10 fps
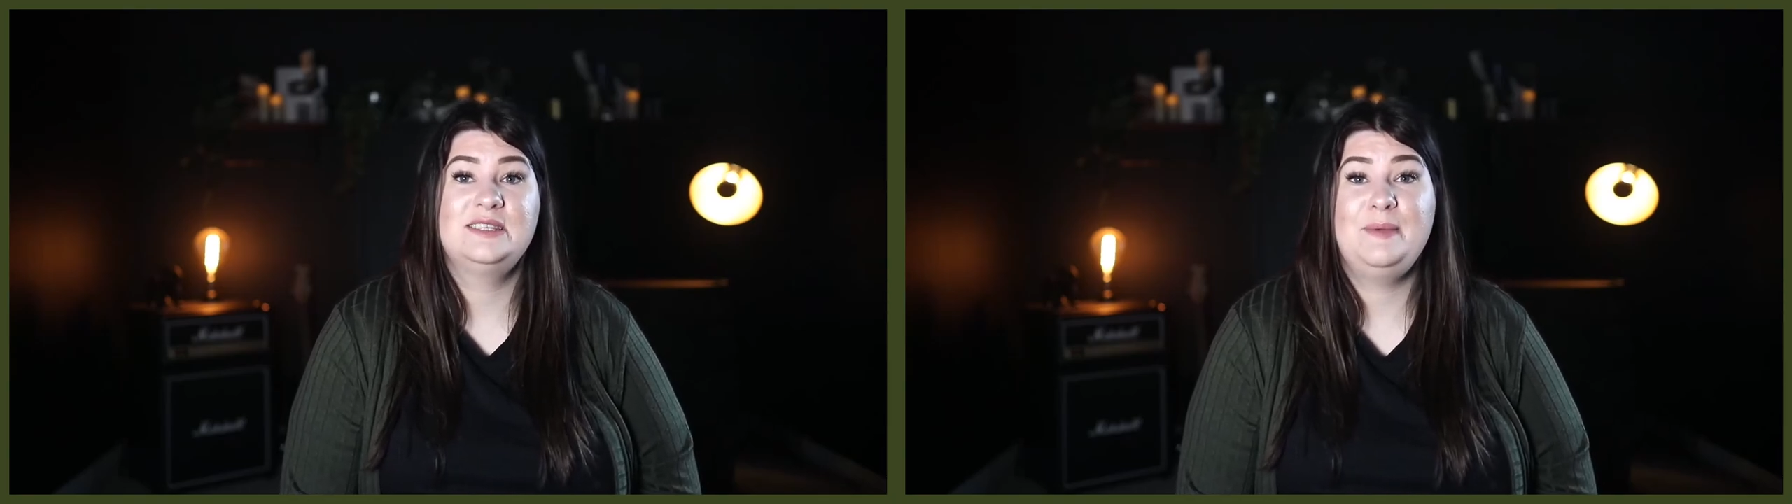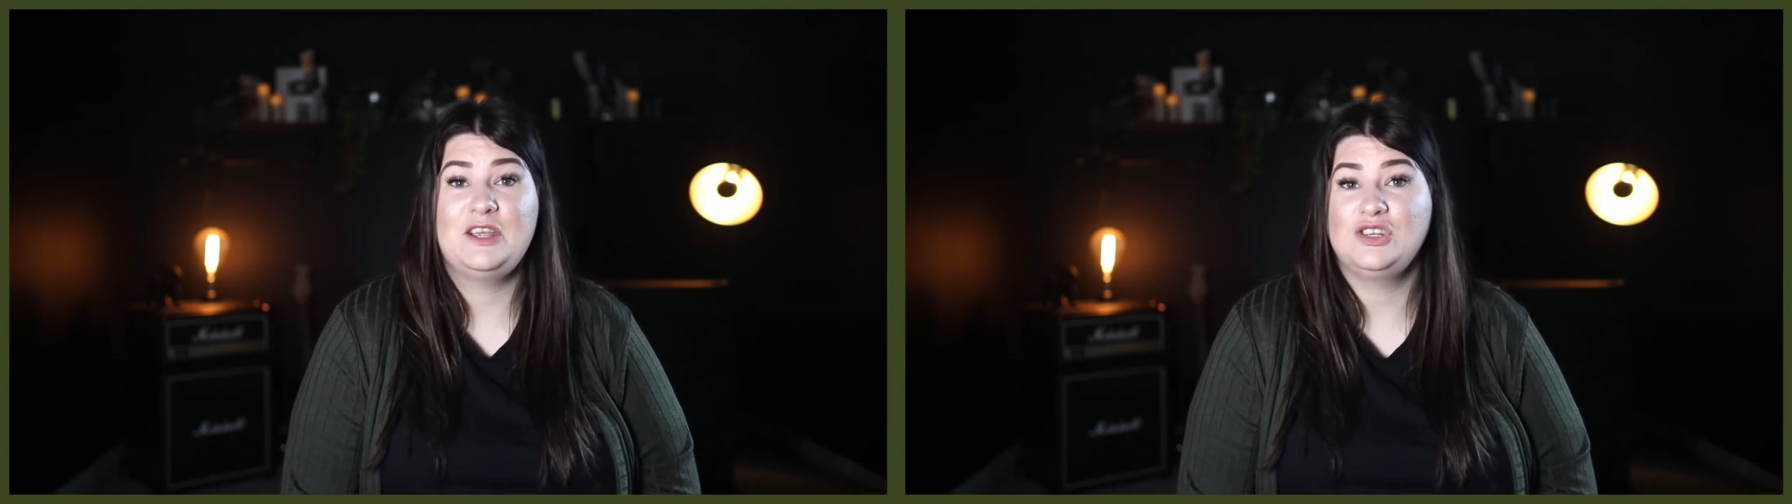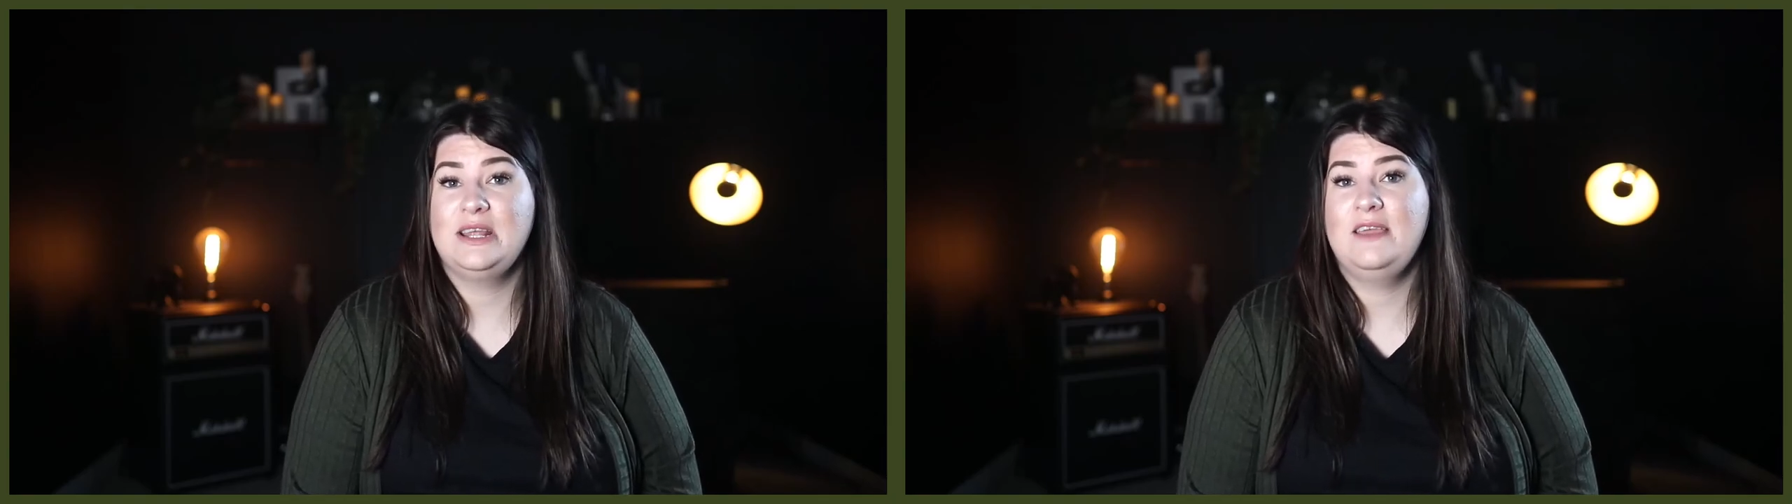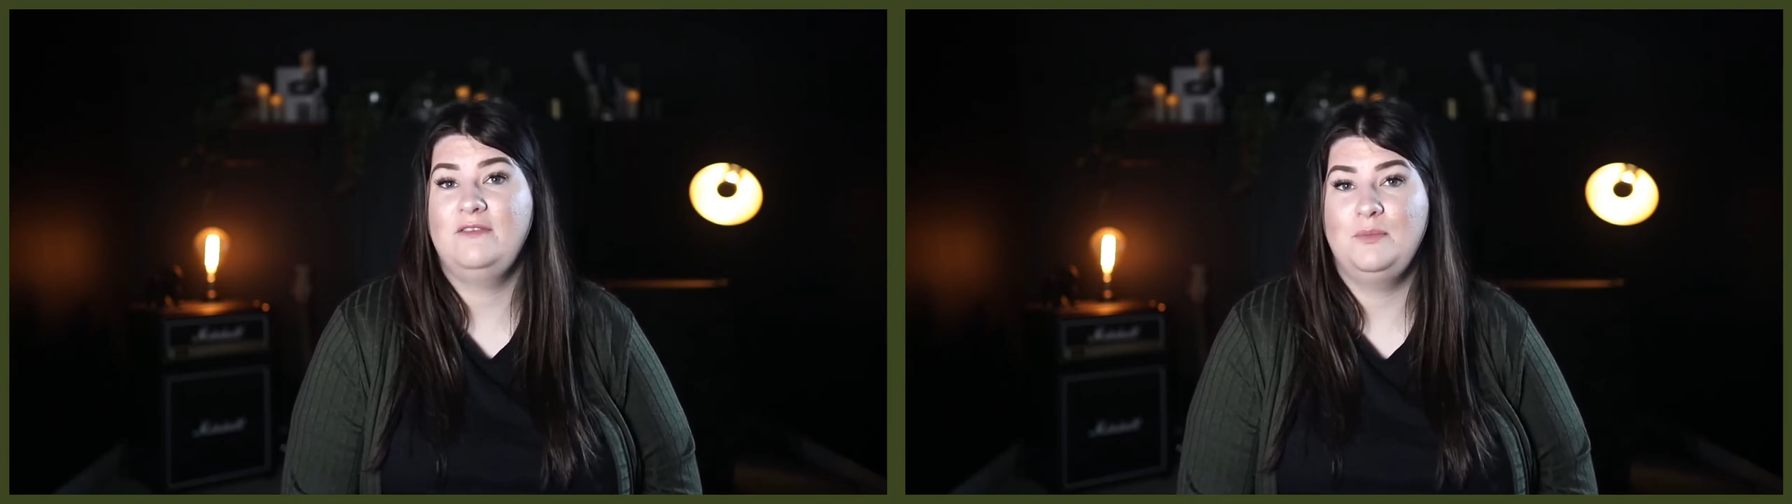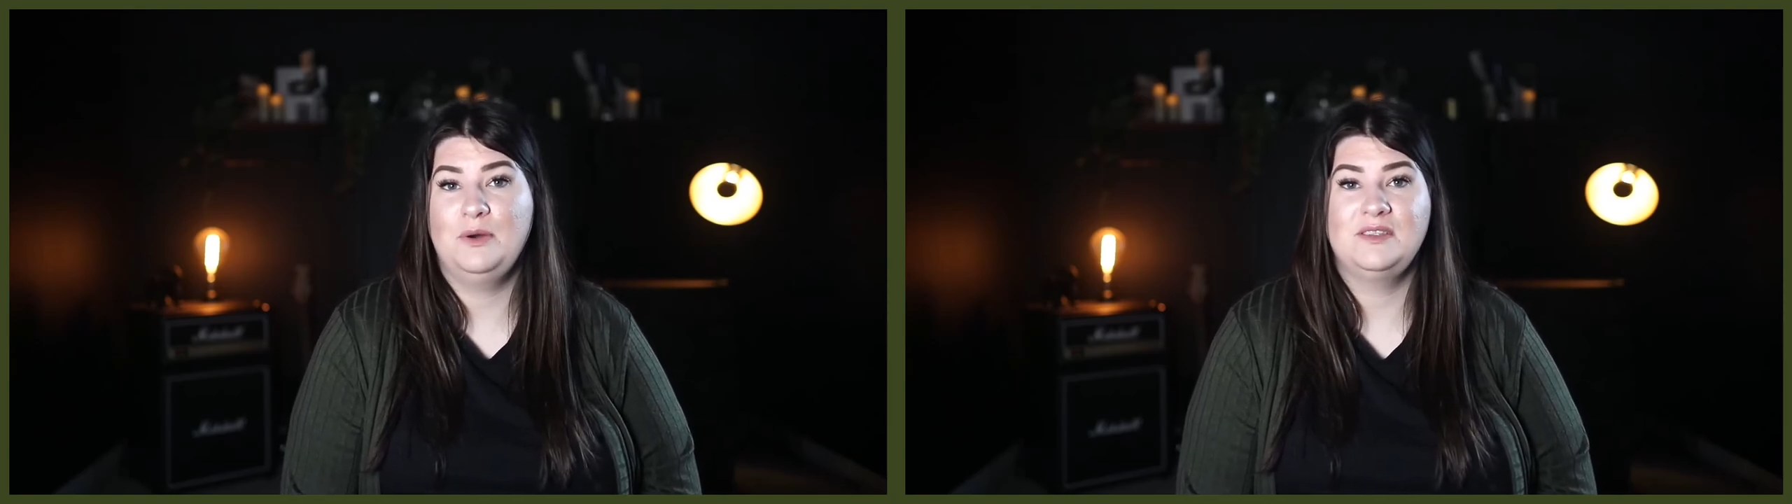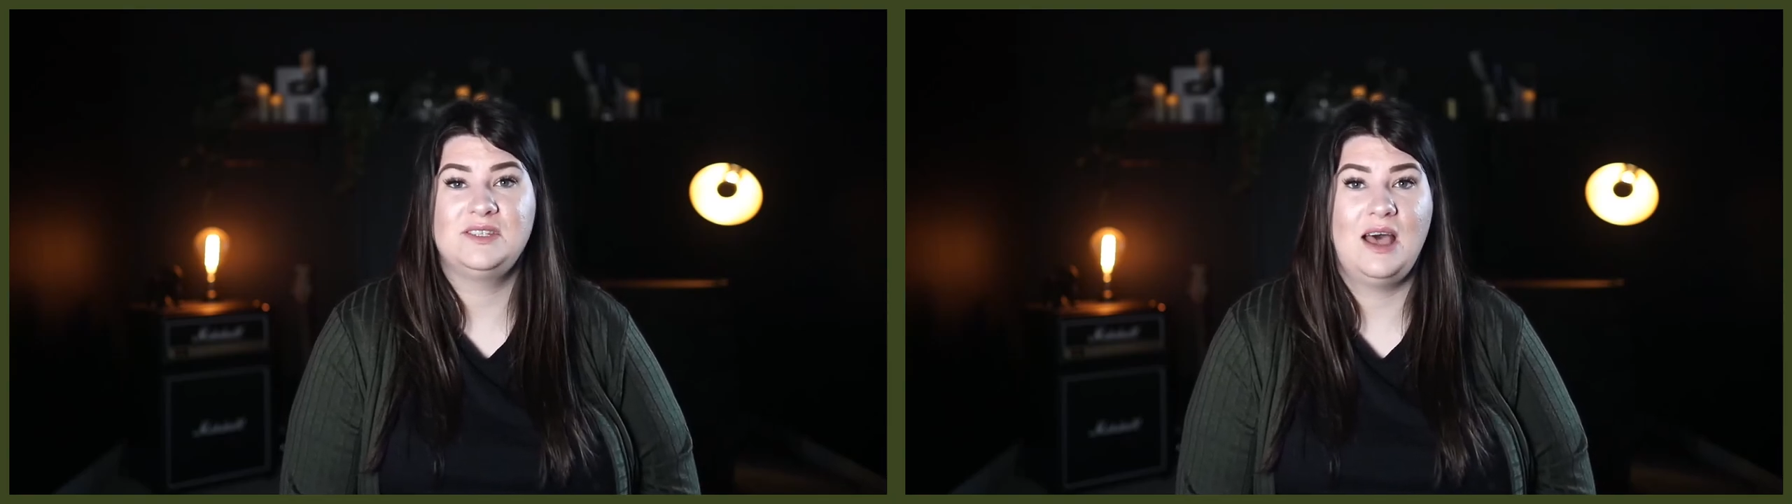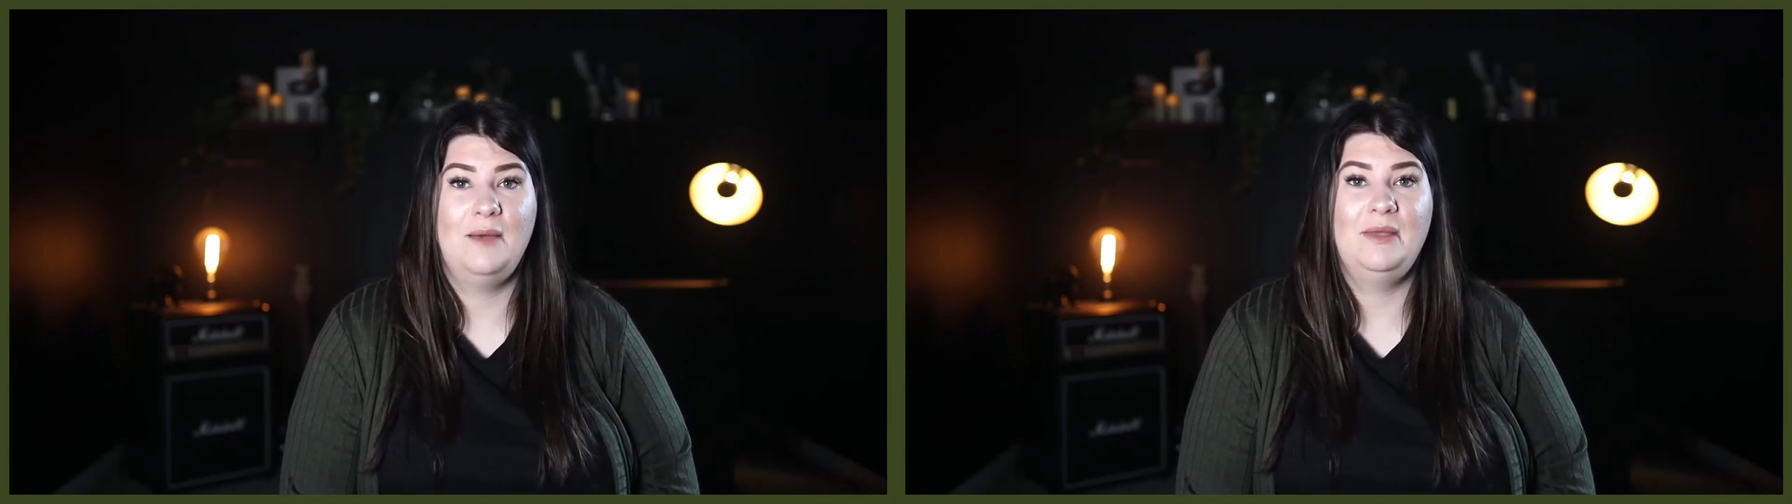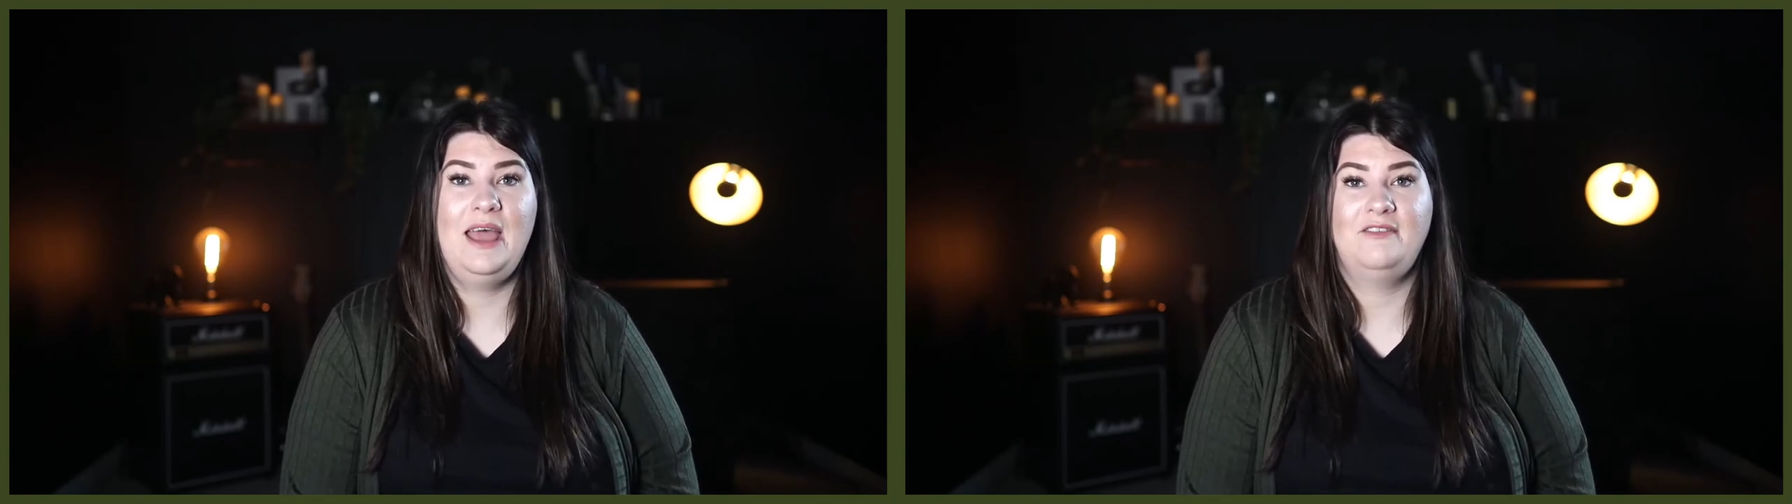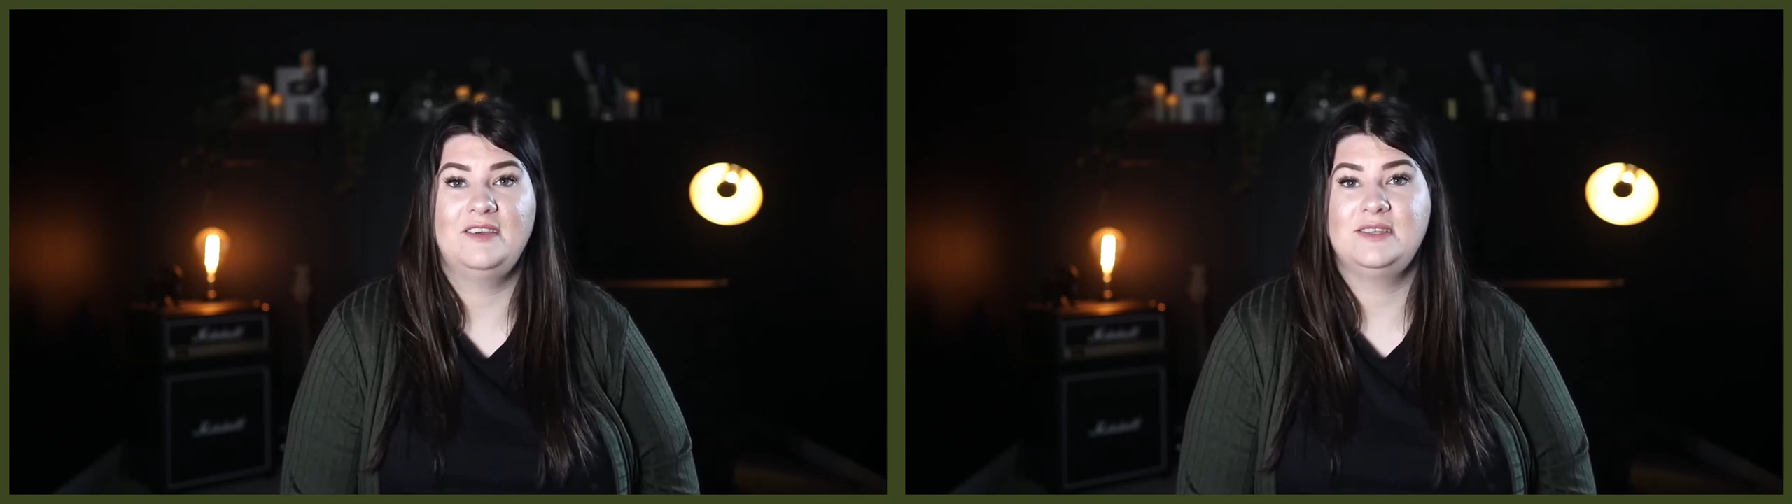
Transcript: especially if you put the time and effort